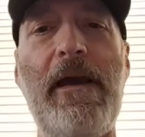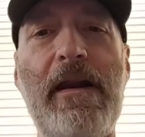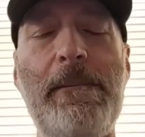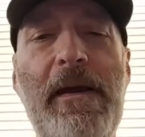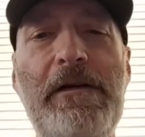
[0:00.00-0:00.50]

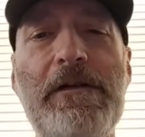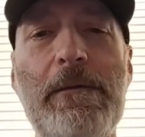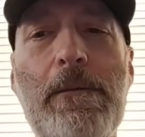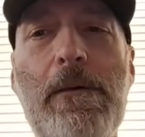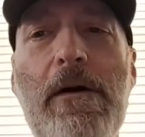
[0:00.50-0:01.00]
had a major
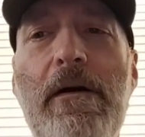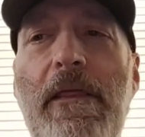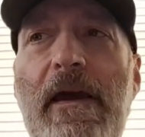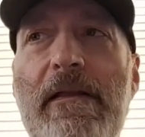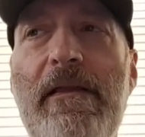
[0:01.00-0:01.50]
war
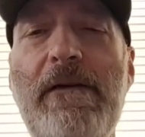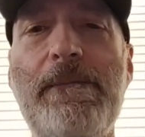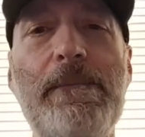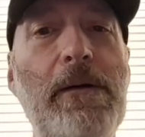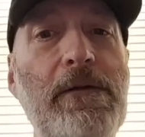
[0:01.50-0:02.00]
that
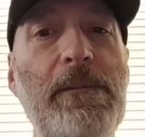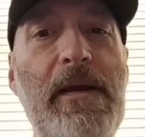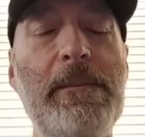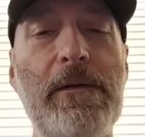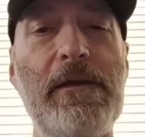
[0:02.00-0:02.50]
left most
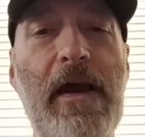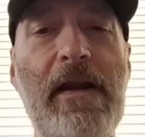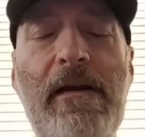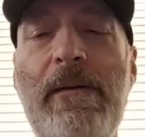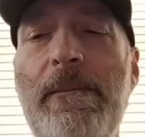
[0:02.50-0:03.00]
people dead.